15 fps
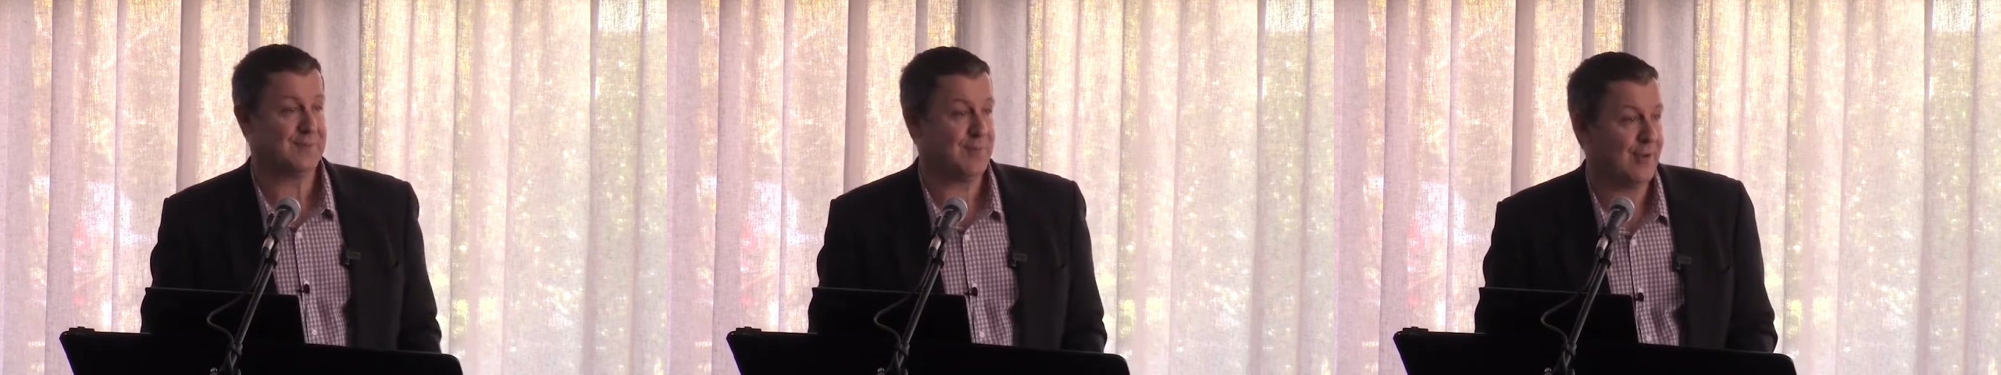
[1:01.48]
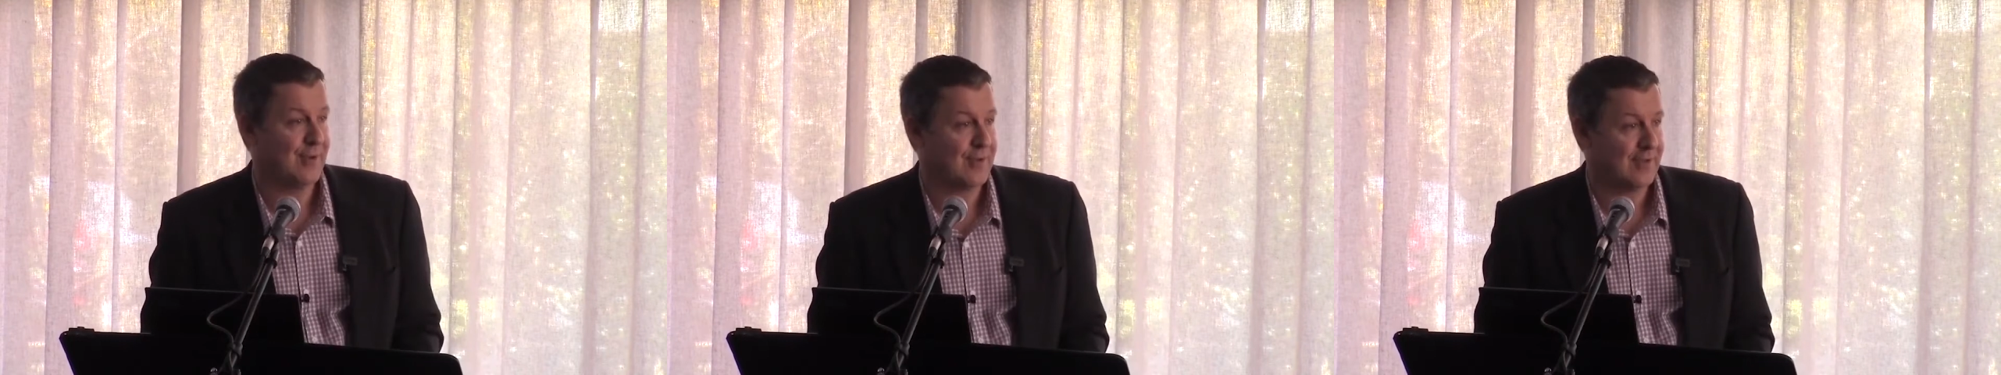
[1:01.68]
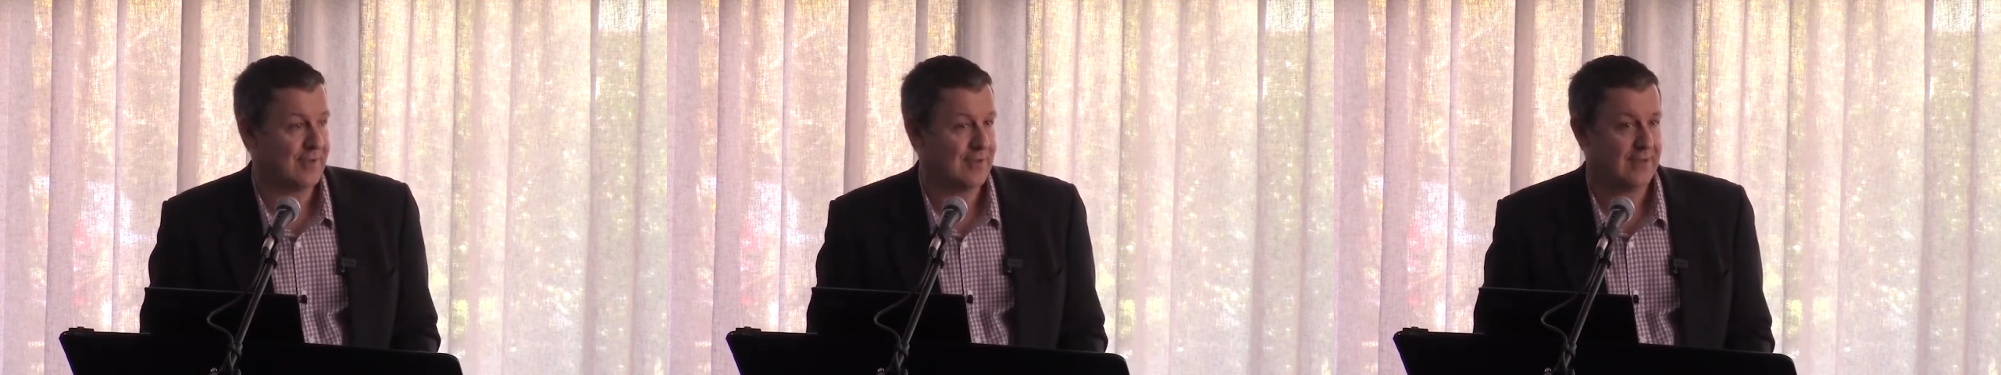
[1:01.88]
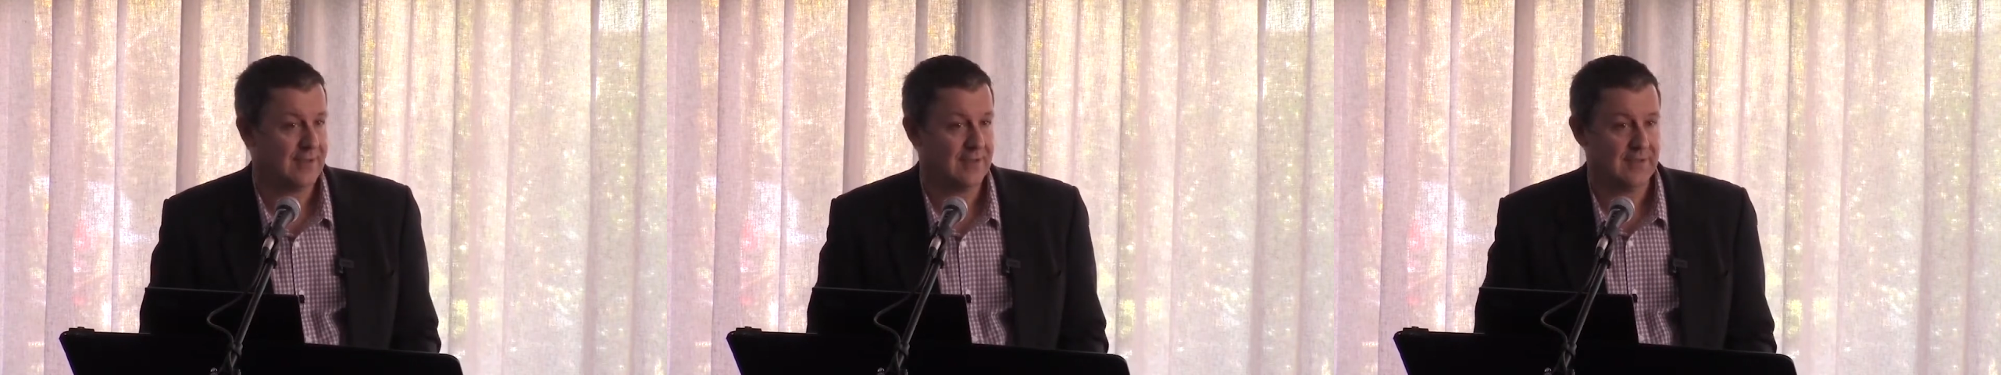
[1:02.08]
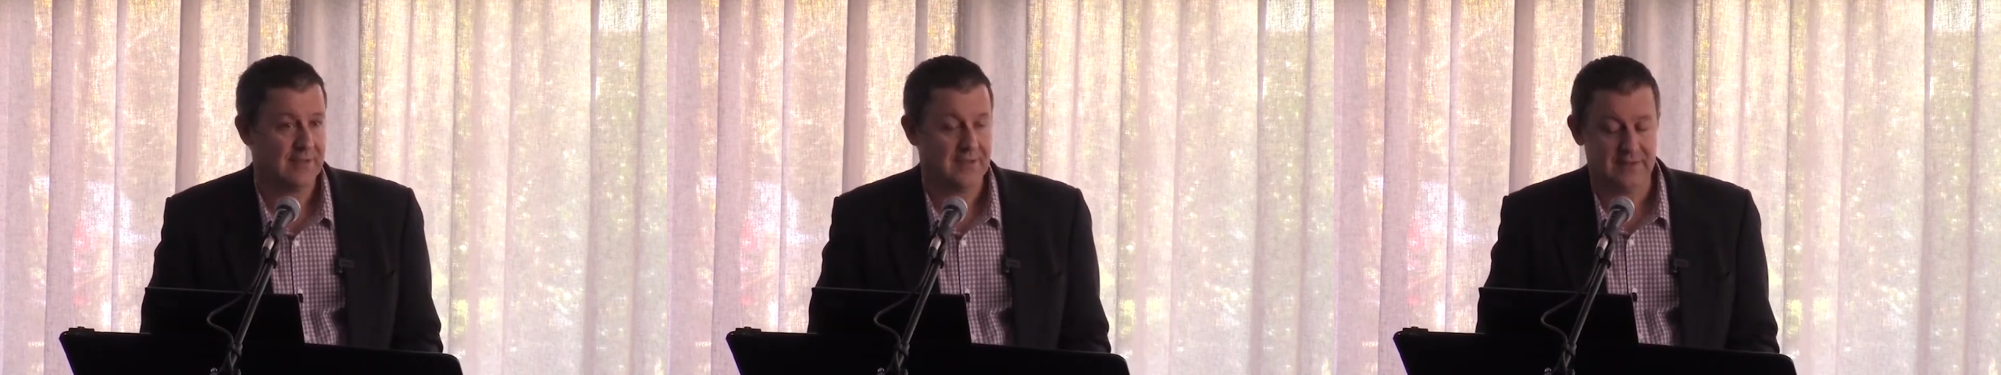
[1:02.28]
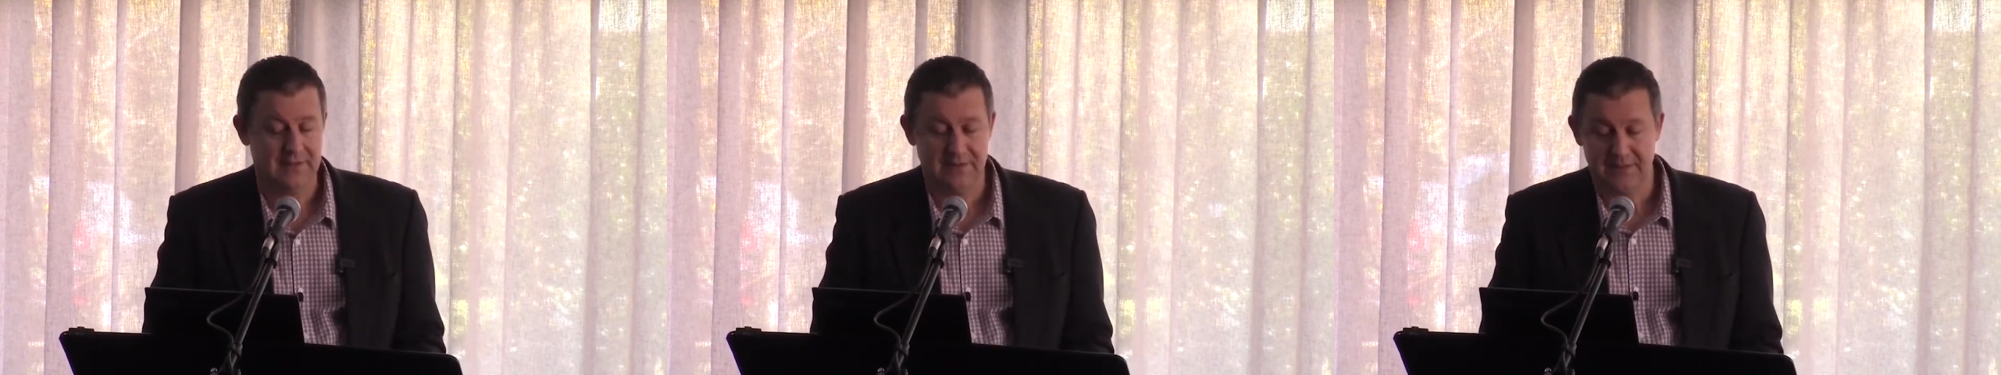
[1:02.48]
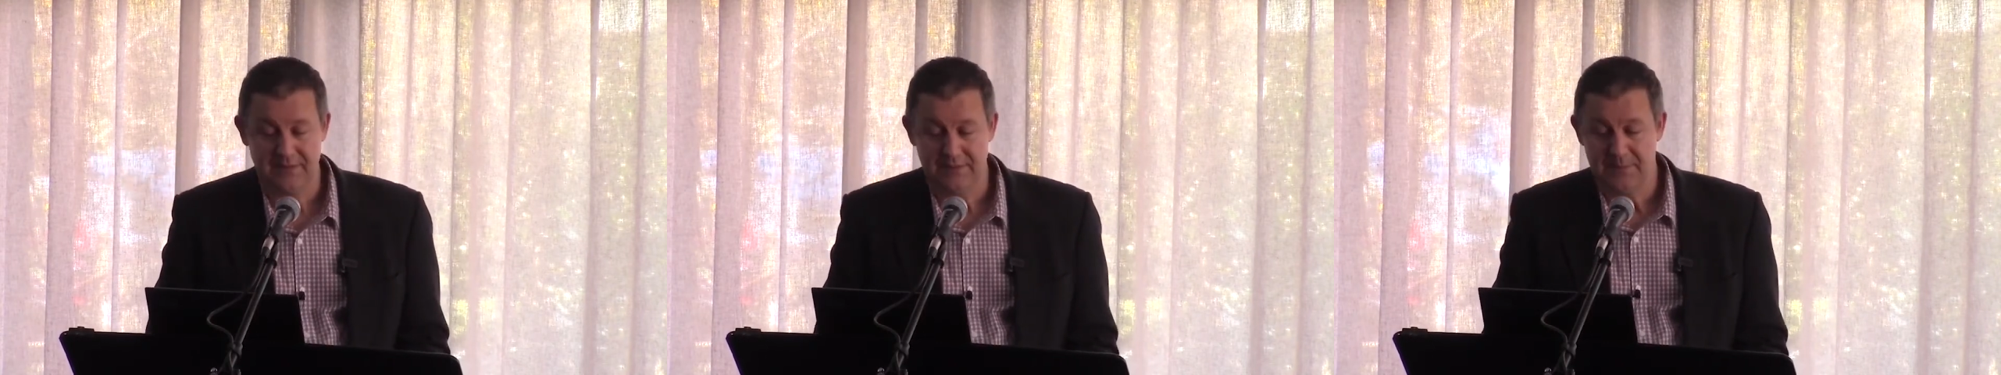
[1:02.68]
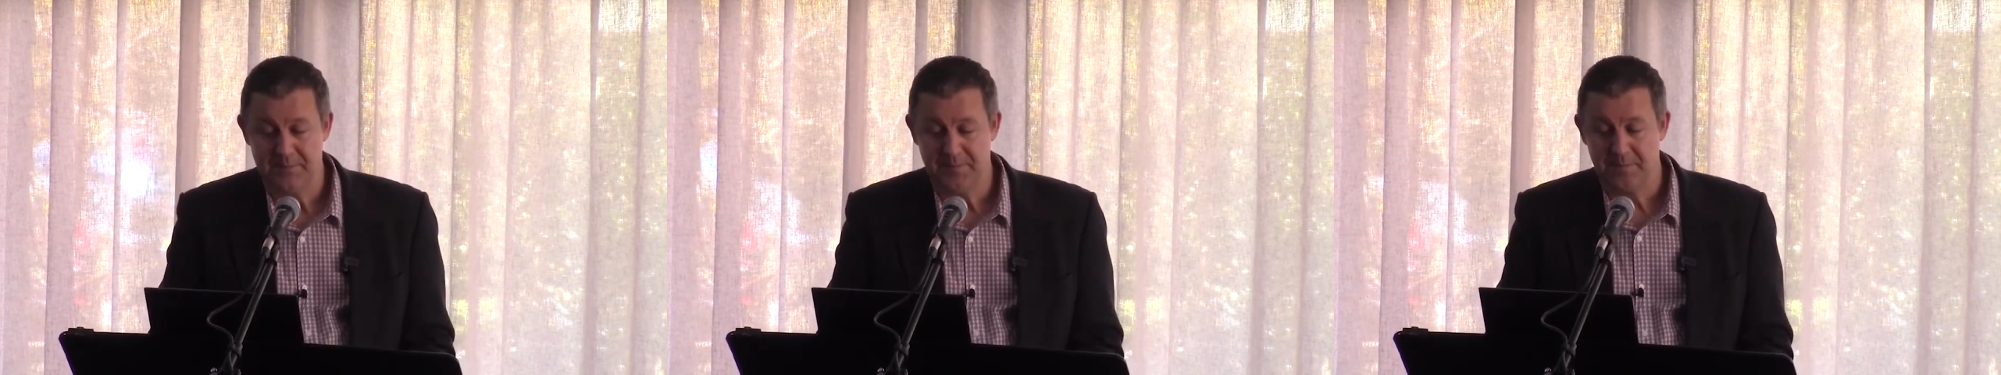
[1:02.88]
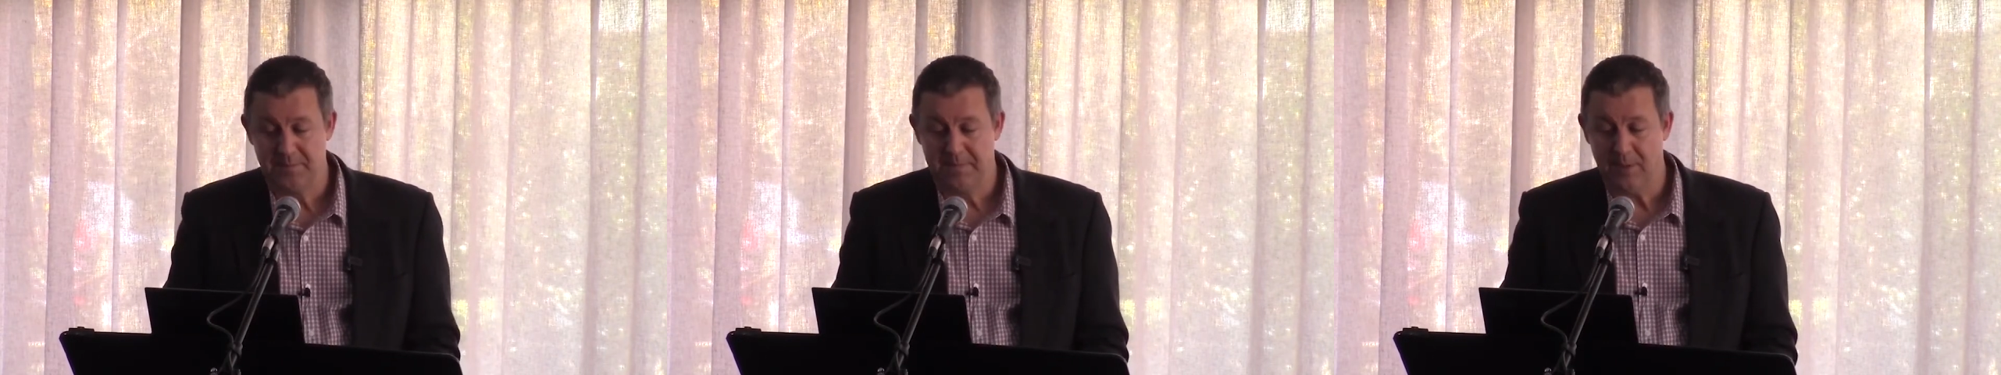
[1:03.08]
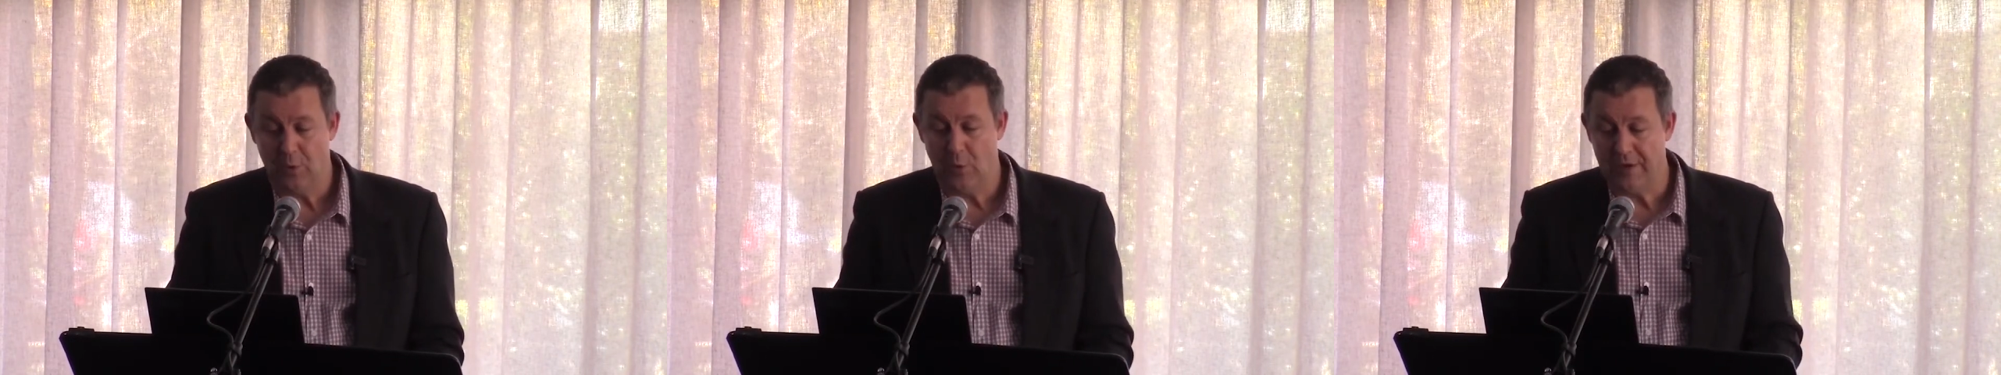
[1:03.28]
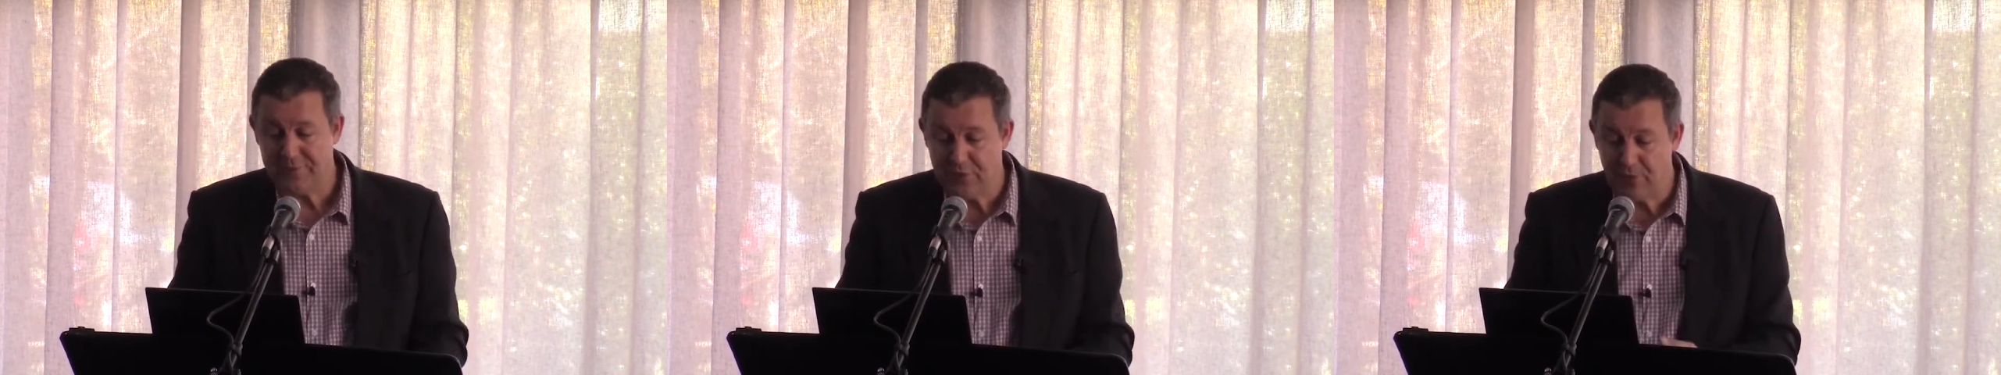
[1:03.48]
spoken. Or I've